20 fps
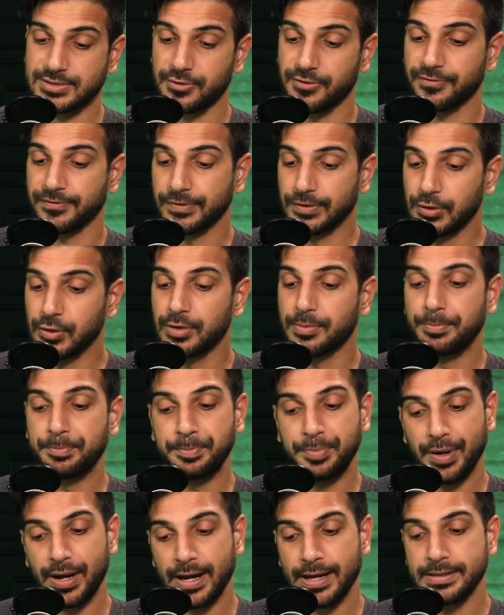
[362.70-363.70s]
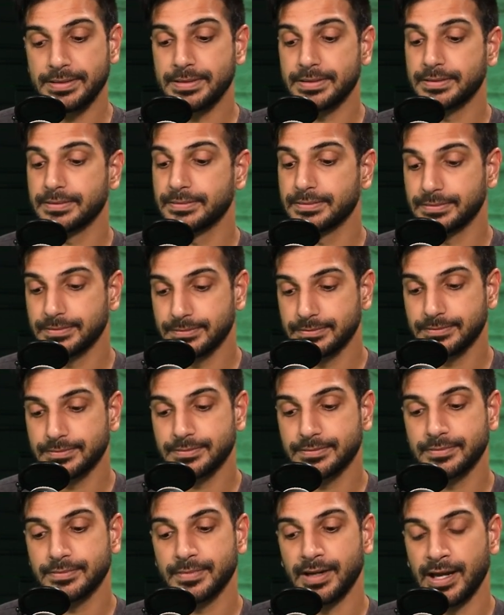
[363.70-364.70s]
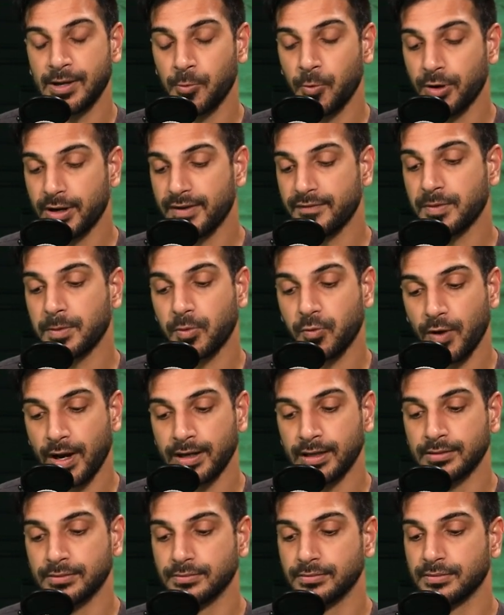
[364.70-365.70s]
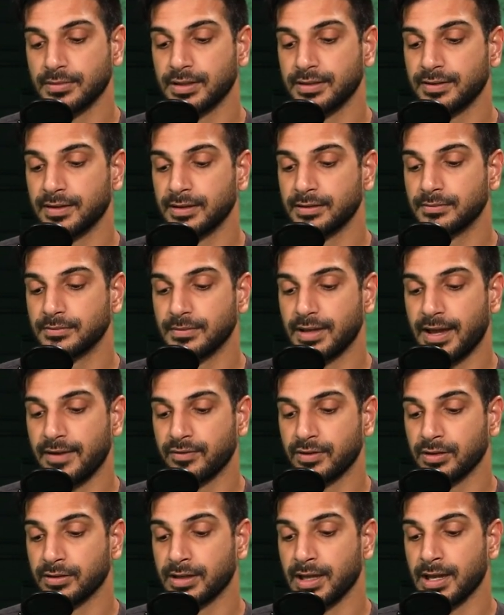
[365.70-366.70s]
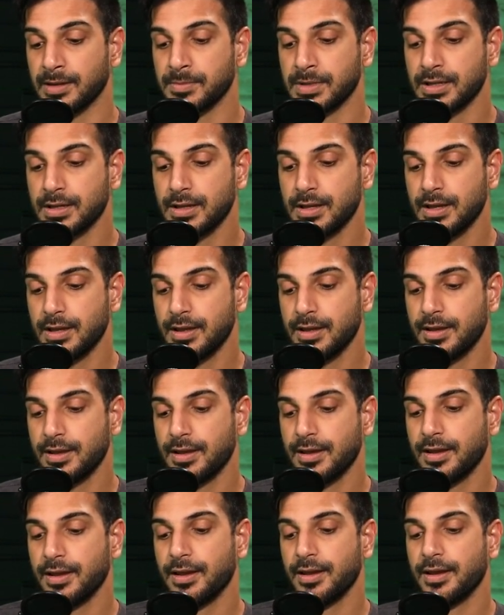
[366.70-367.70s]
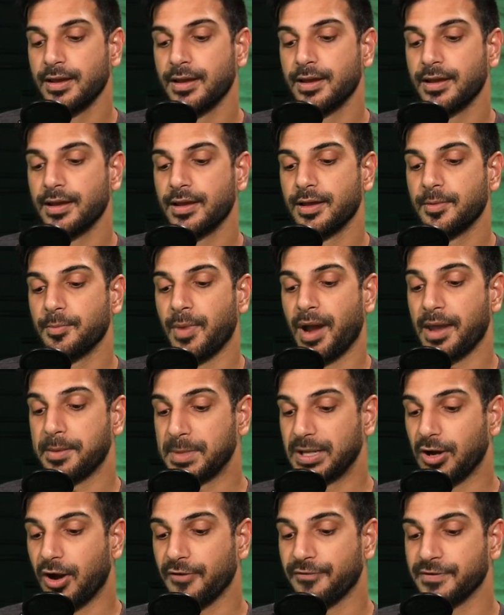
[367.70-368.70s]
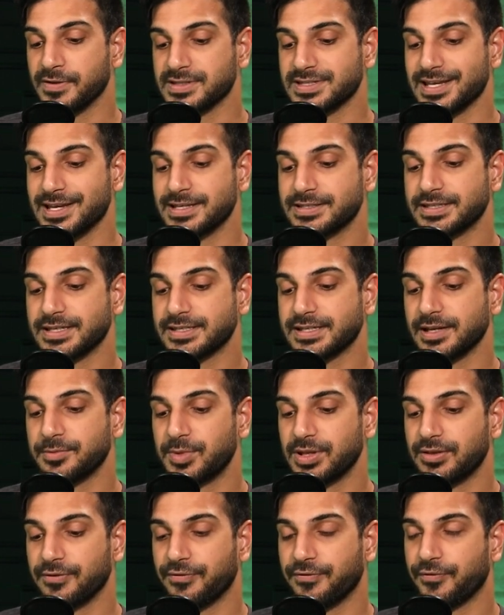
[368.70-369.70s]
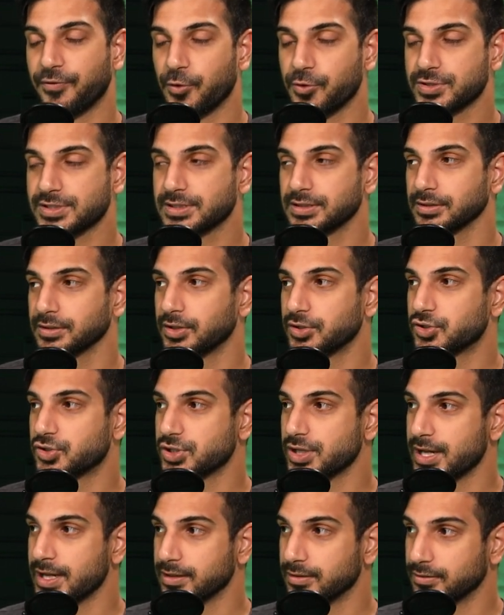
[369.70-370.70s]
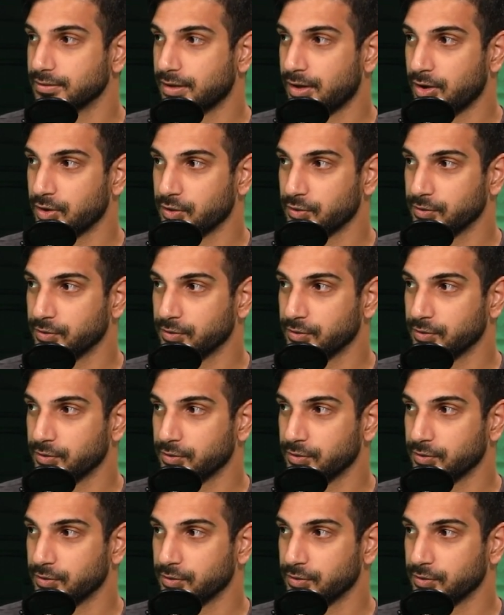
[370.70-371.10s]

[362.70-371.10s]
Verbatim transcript: are a fluke, but I will give them credit. They did have a good game. Miami Dolphins, is this going to be the first legit on